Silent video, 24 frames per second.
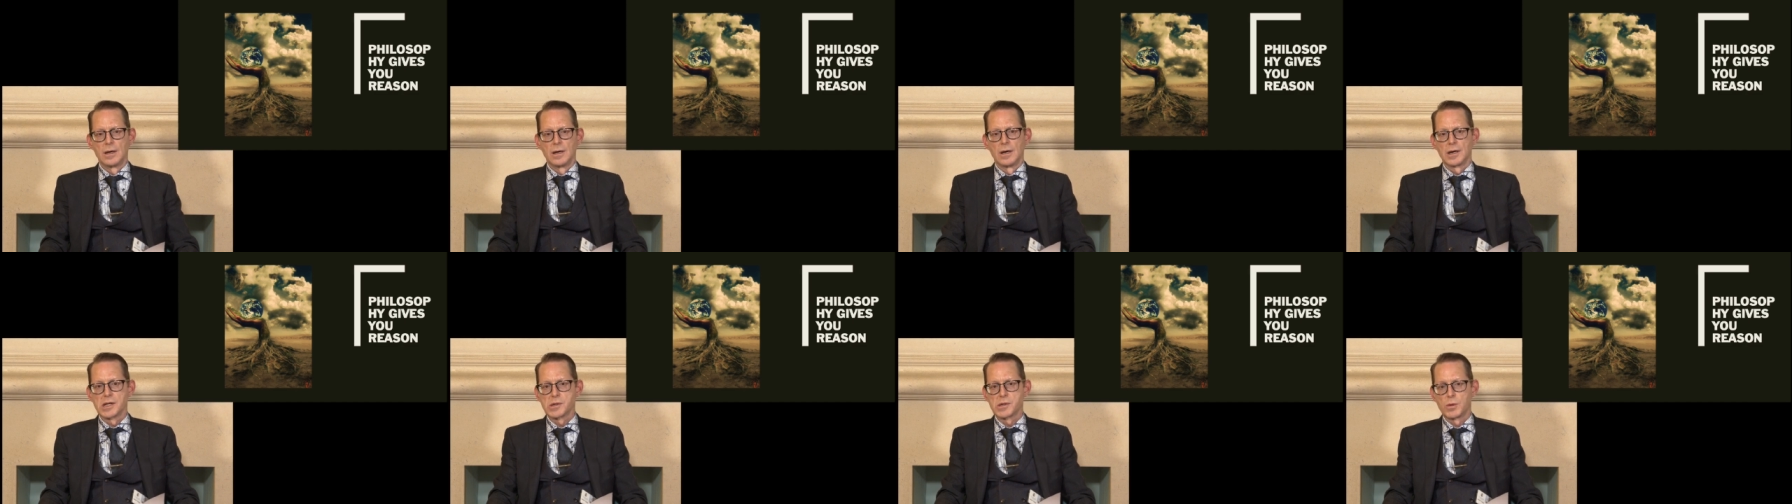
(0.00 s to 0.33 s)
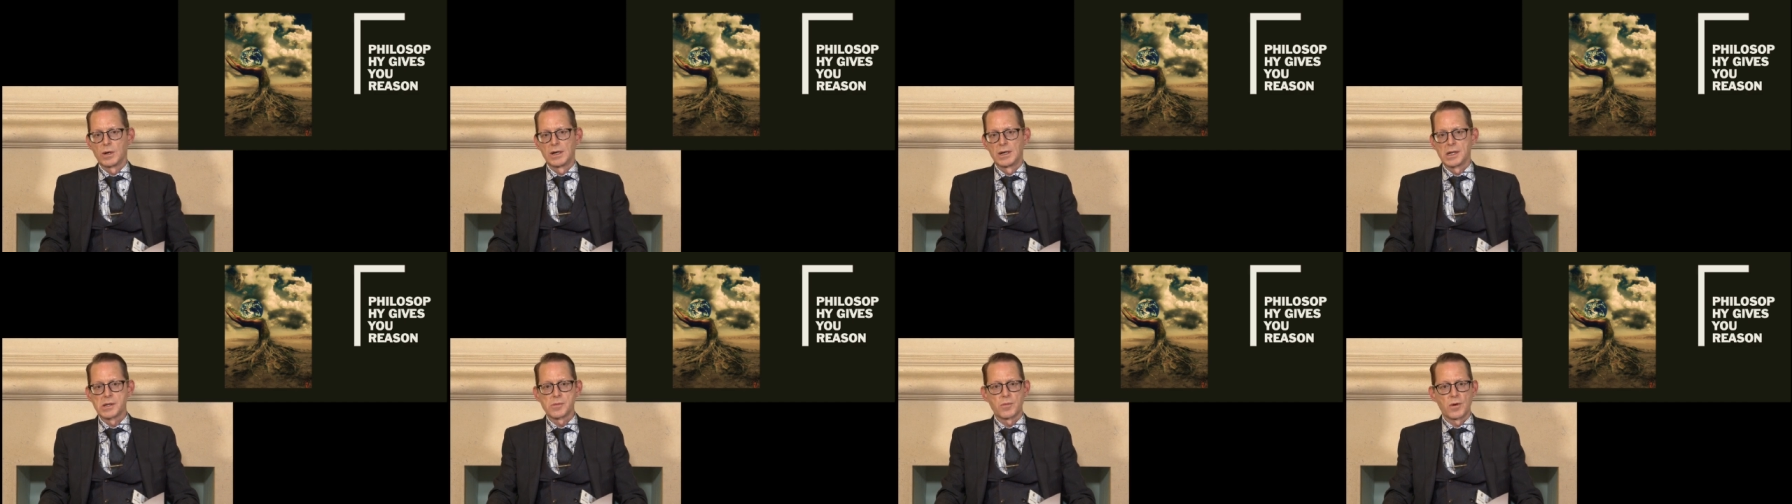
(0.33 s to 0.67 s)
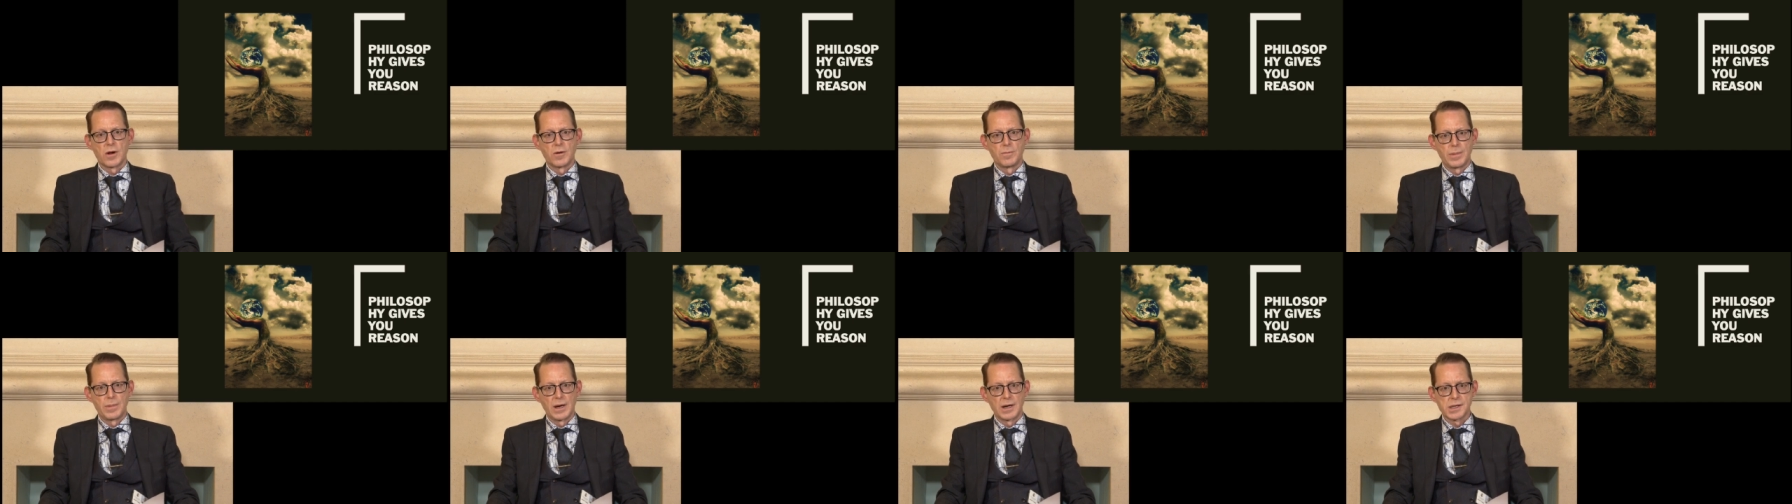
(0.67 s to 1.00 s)
as well as
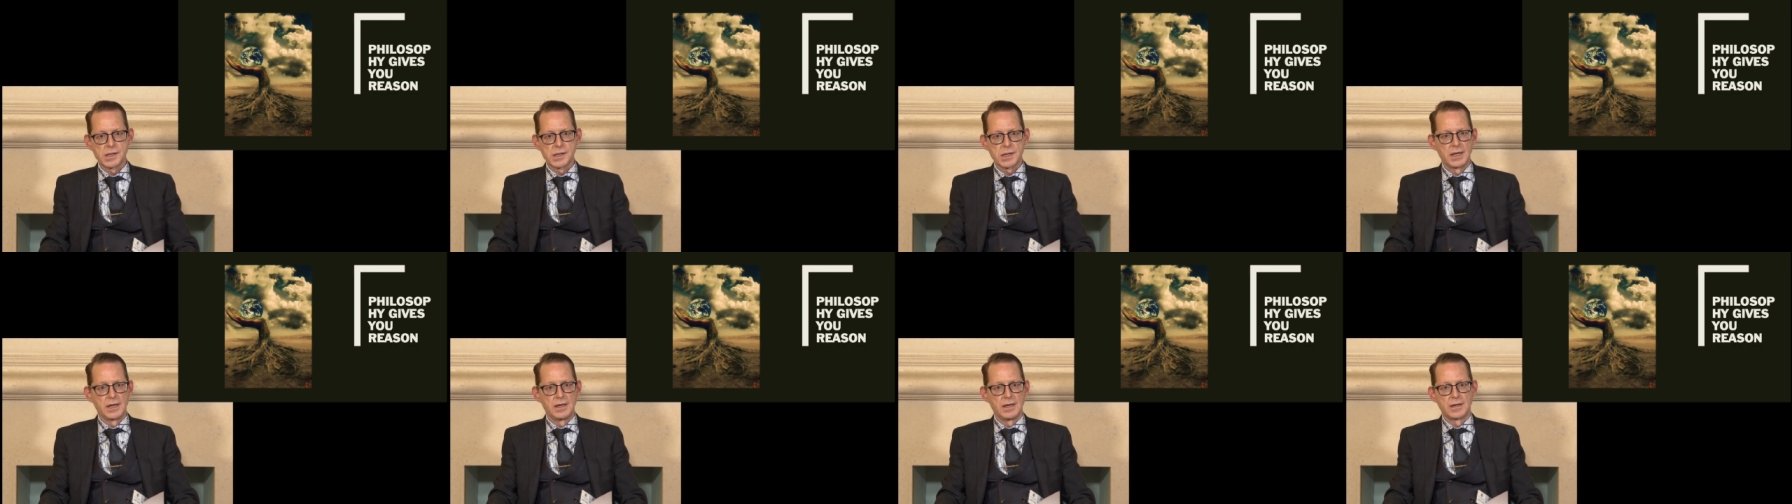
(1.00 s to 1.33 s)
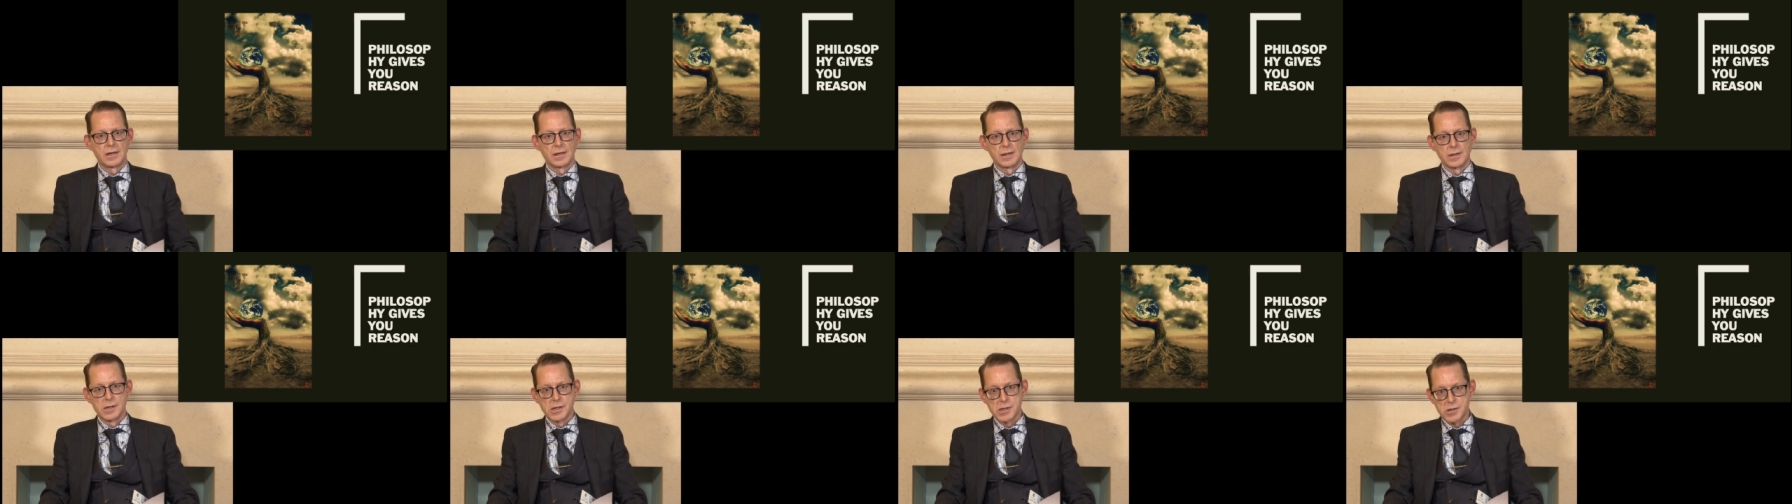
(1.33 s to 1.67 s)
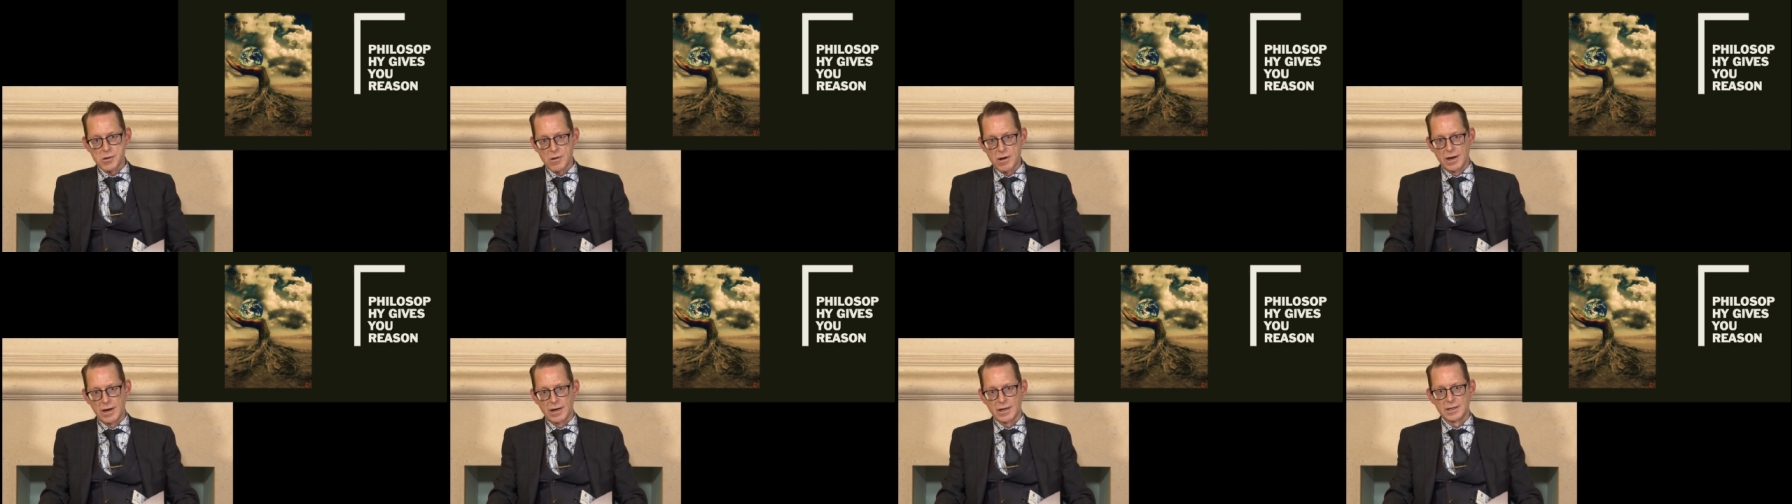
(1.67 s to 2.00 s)
robustly
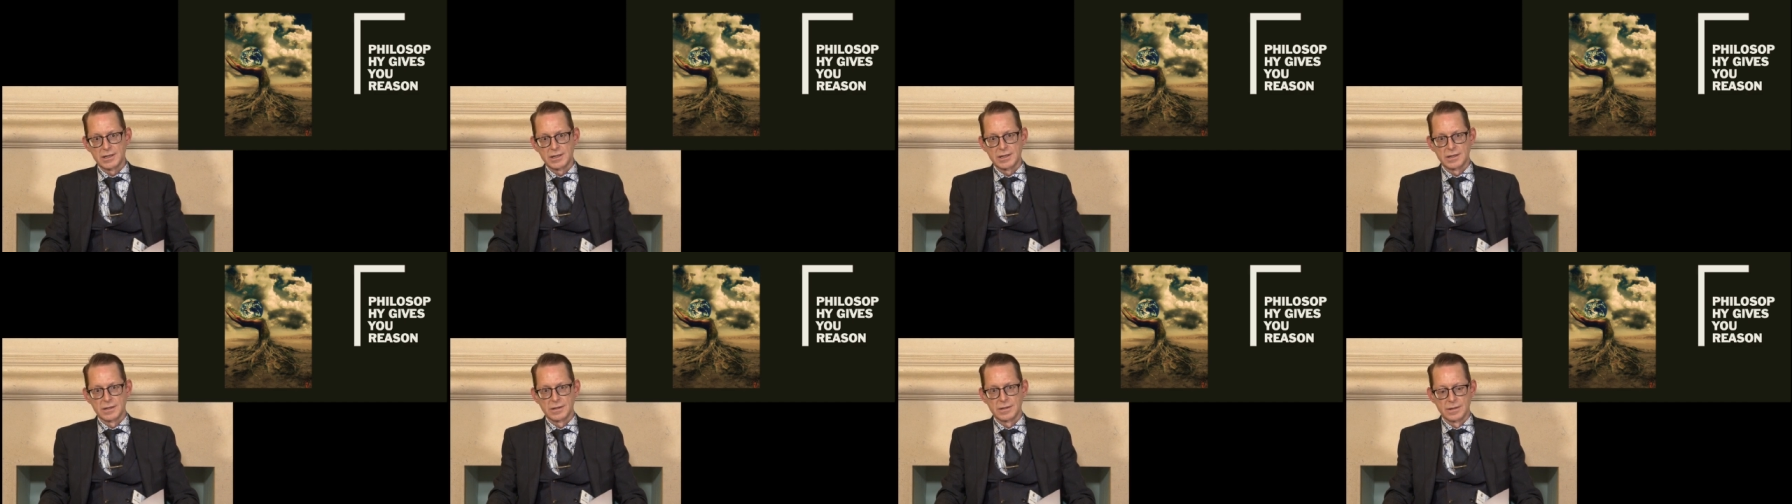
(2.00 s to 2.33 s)
construct